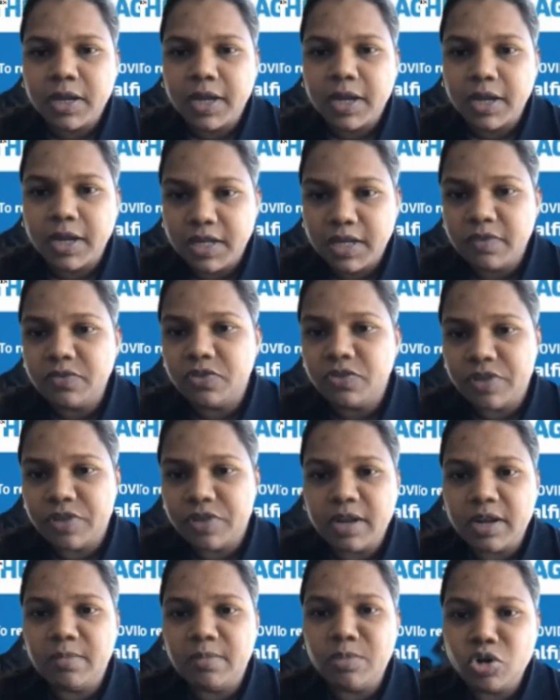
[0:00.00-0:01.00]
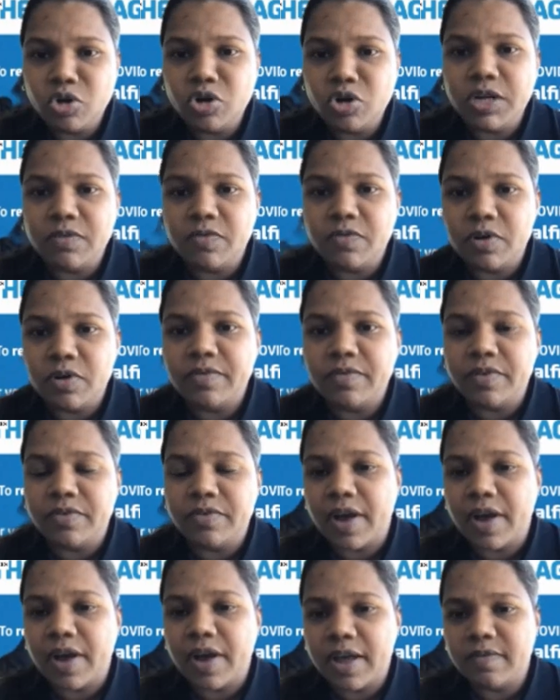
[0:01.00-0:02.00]
It gives you that immunity for every
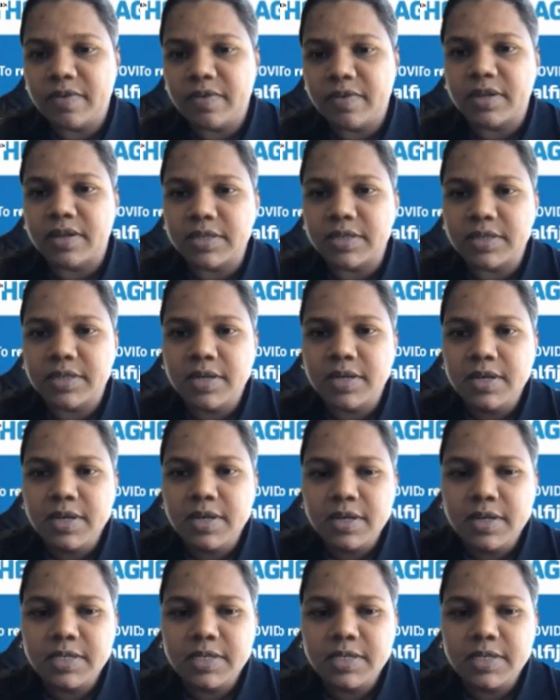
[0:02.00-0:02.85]
5 years.